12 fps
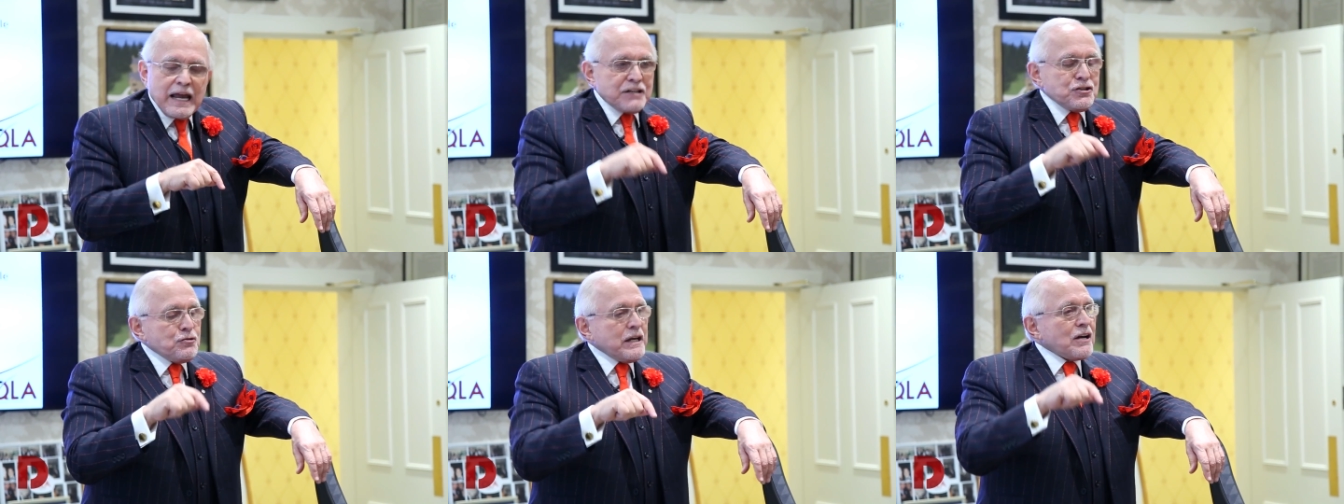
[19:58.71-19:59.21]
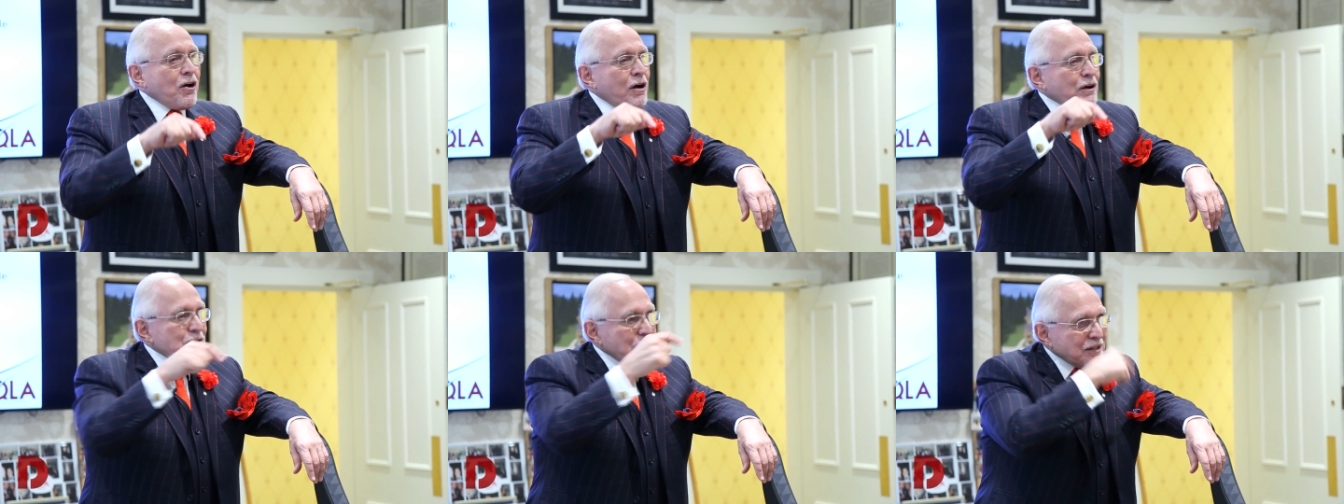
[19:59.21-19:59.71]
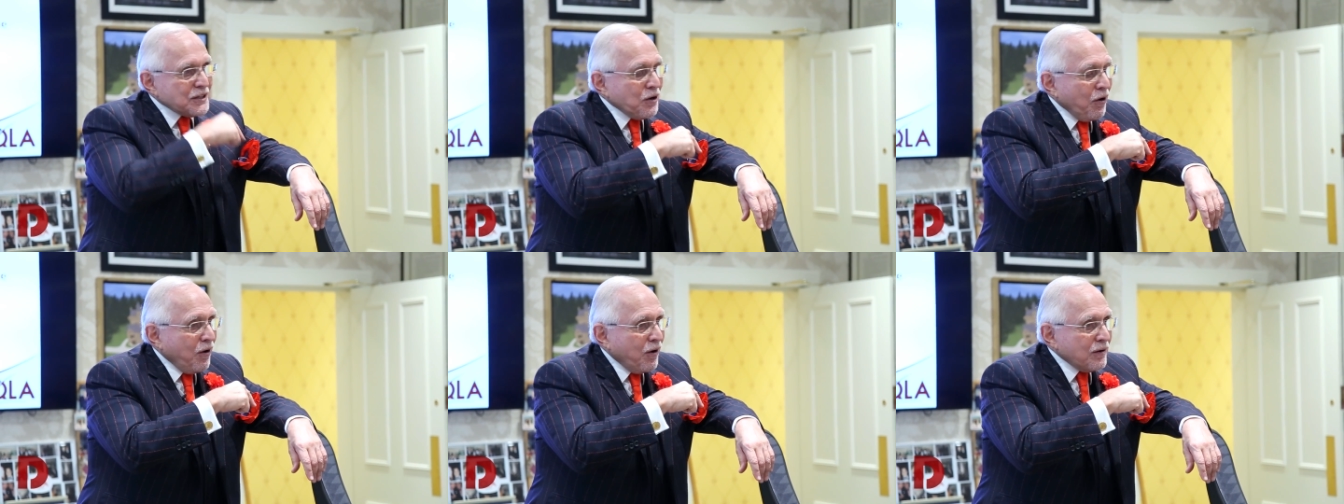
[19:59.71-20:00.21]
and you get on the
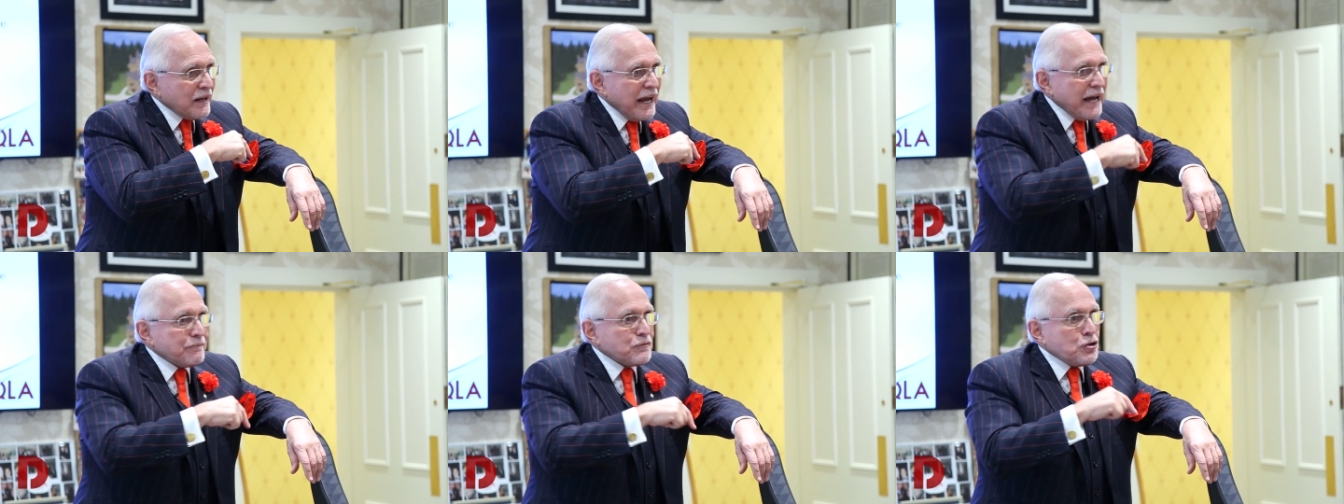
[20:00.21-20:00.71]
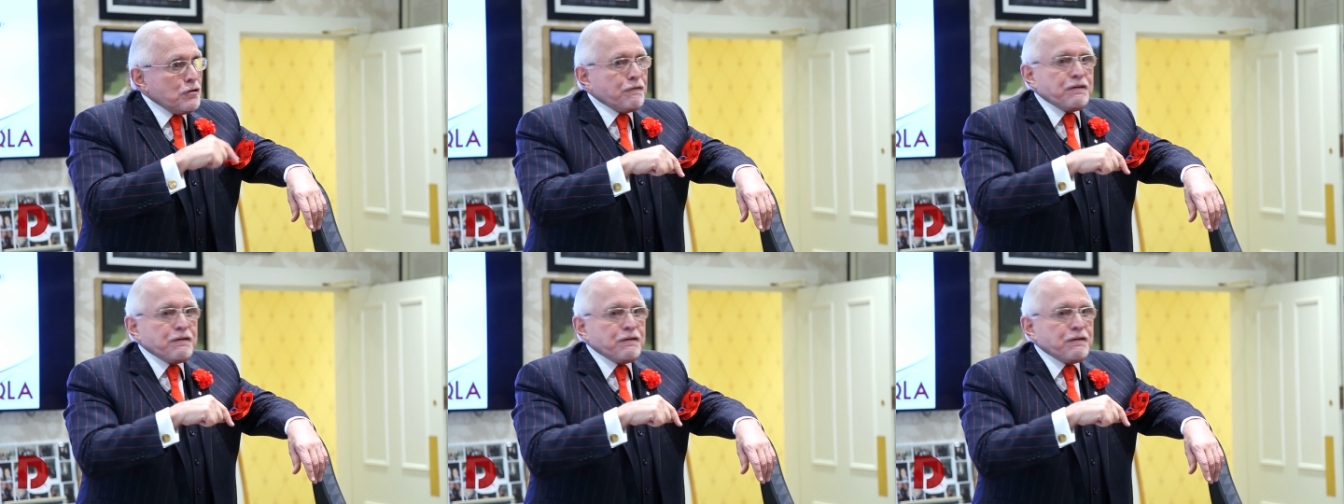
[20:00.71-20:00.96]
call at two